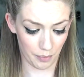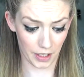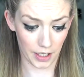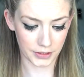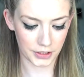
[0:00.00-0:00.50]

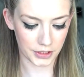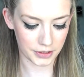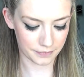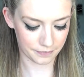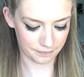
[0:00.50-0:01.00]
Arch.
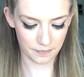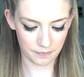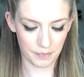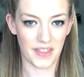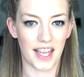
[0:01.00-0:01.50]

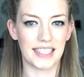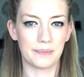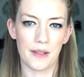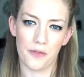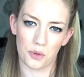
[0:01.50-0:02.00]
But then he's
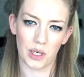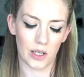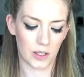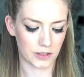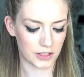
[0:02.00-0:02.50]
been through a
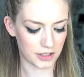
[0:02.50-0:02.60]
lot.